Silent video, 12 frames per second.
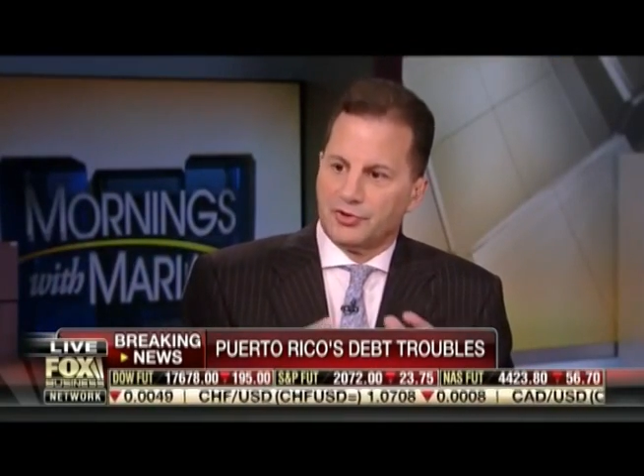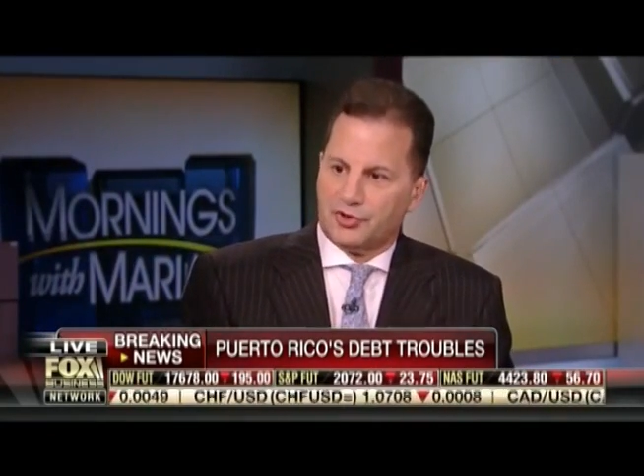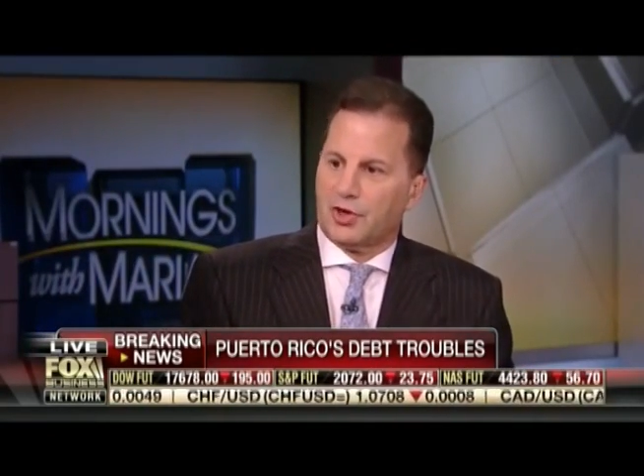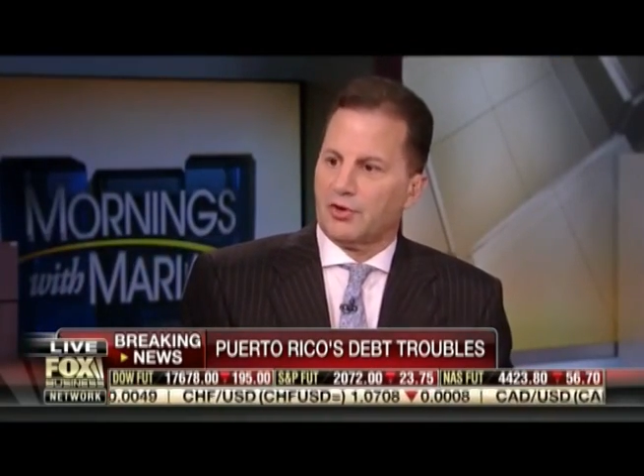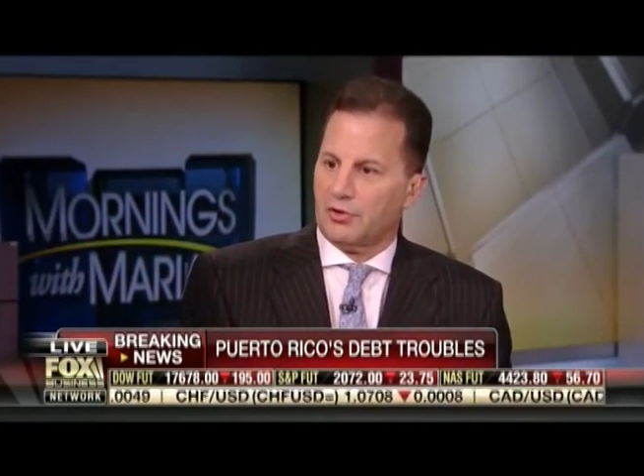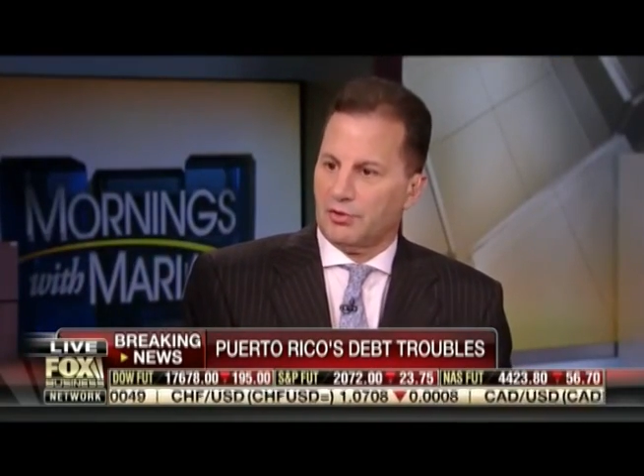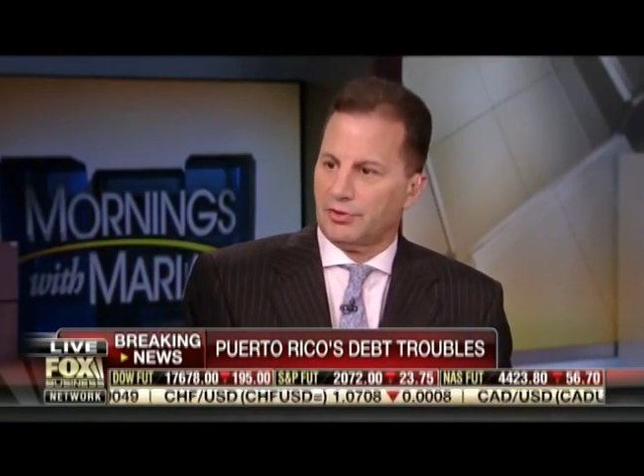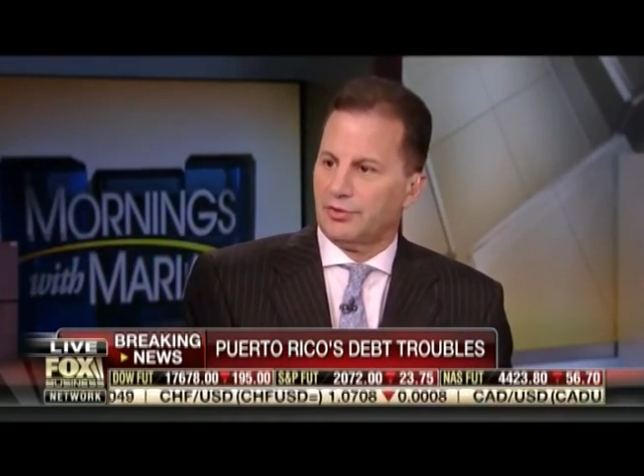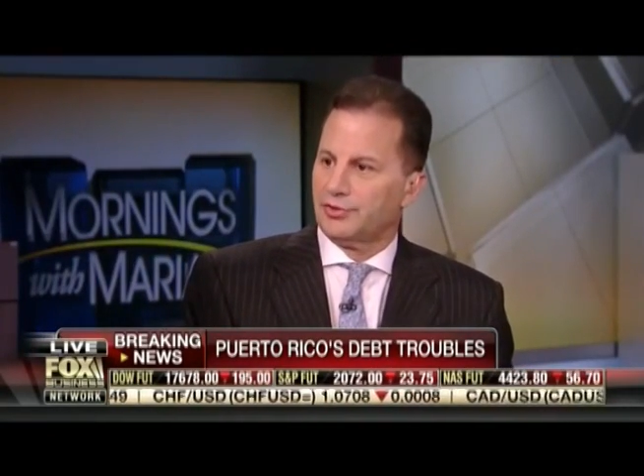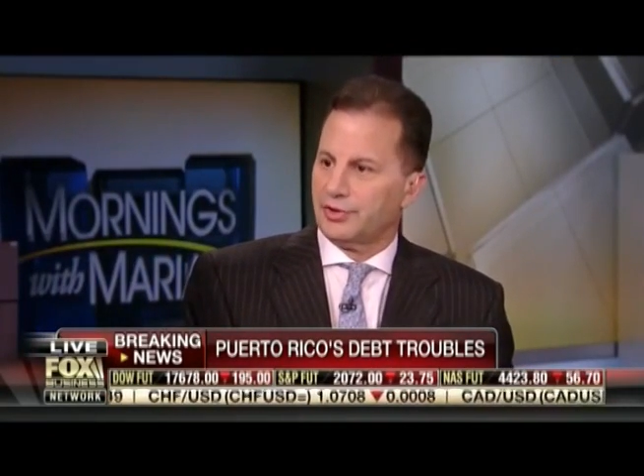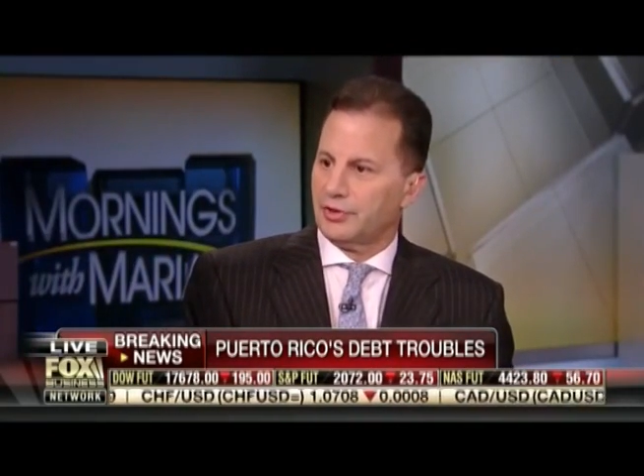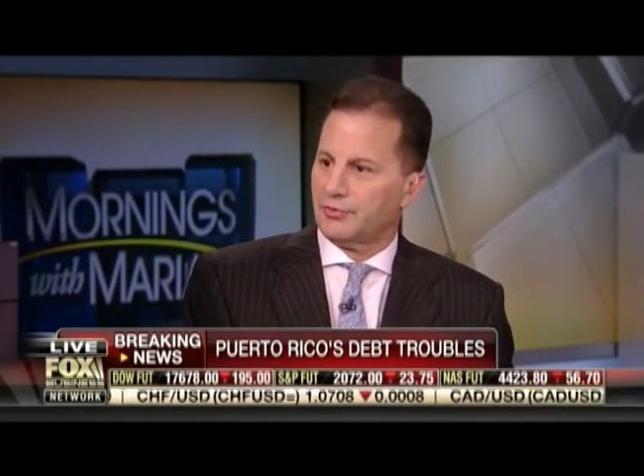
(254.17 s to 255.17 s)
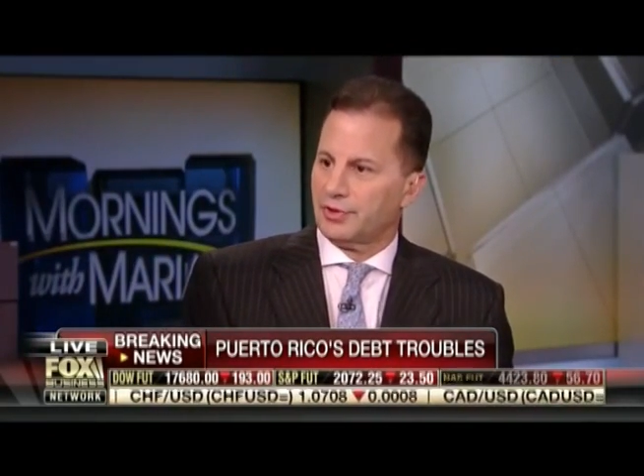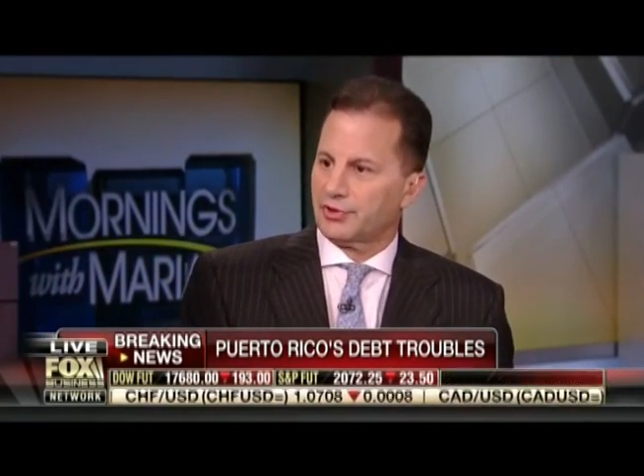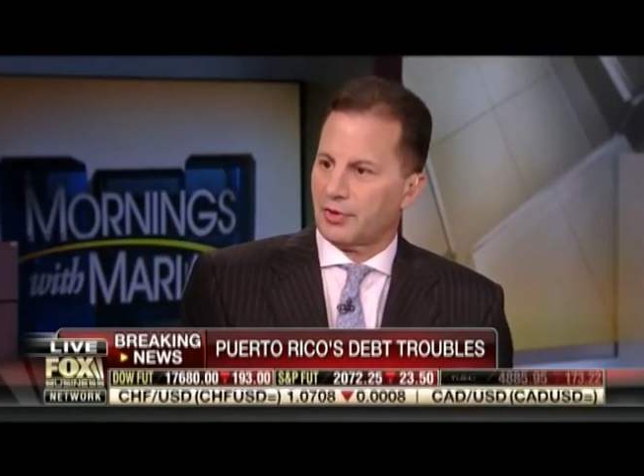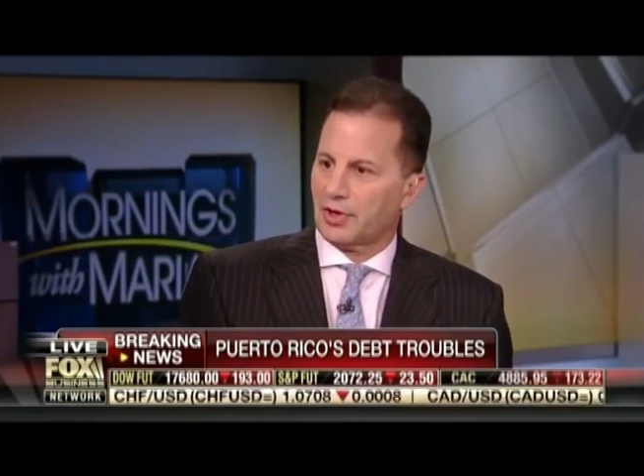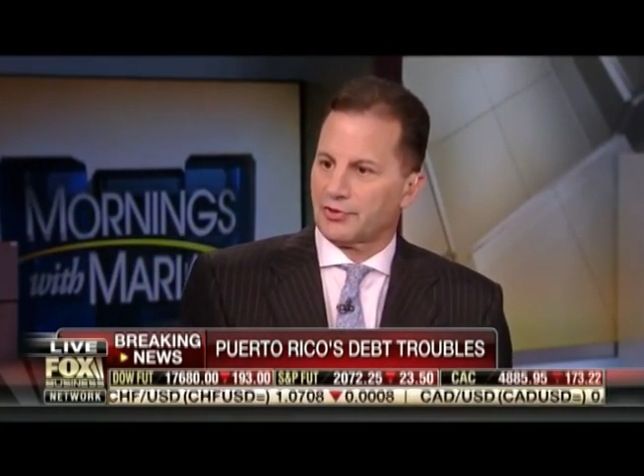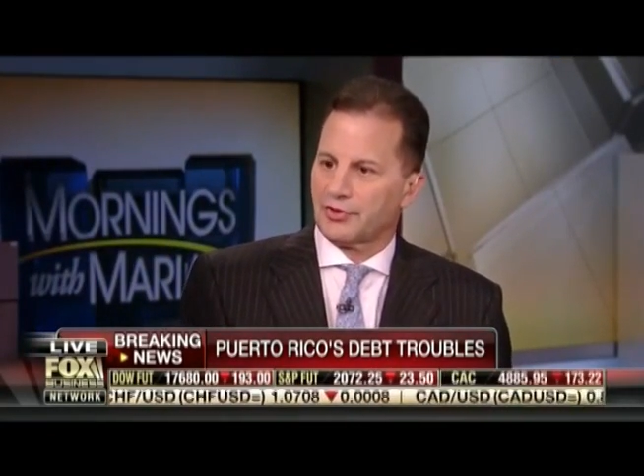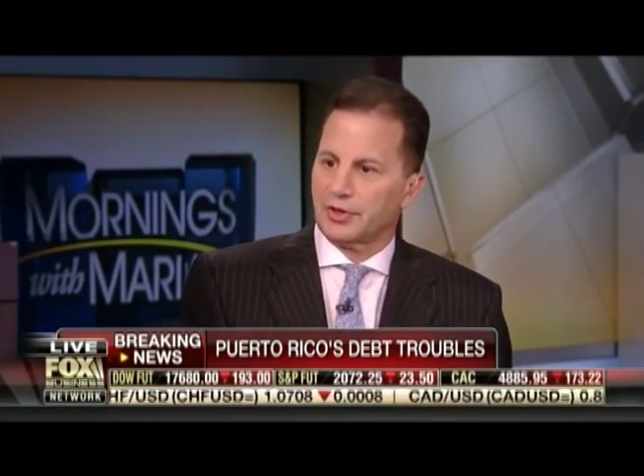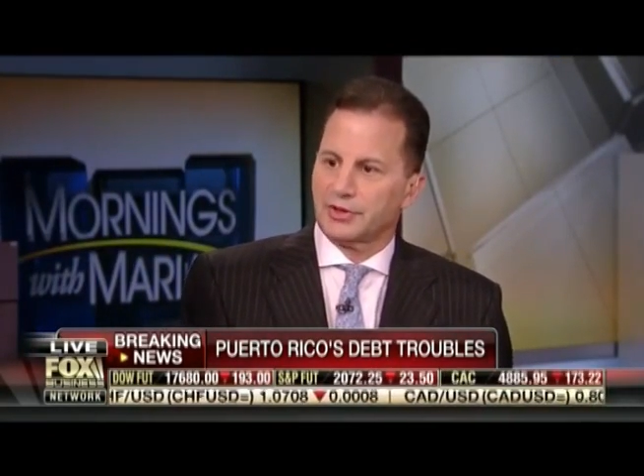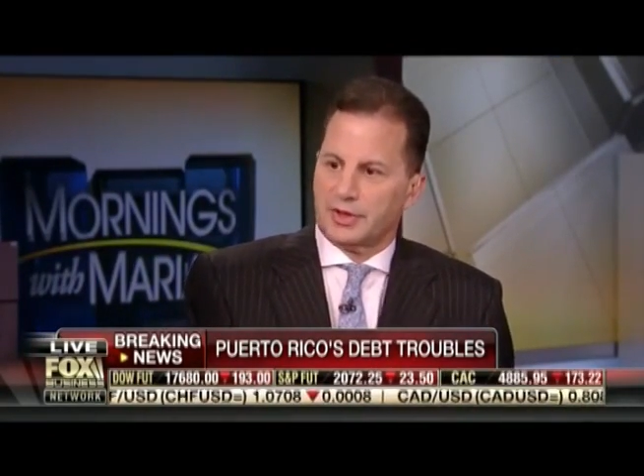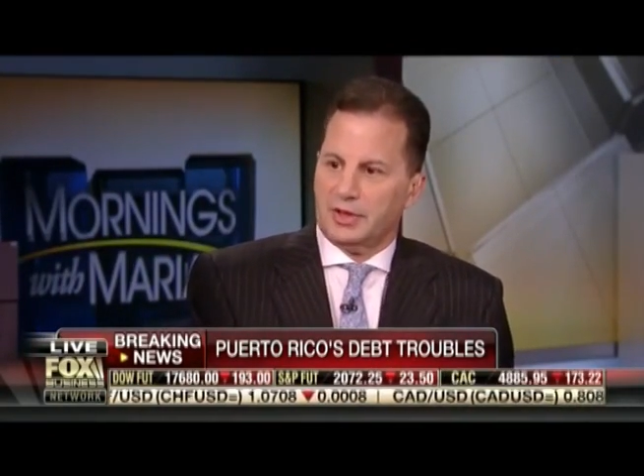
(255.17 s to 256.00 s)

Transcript: shareholders in restructurings.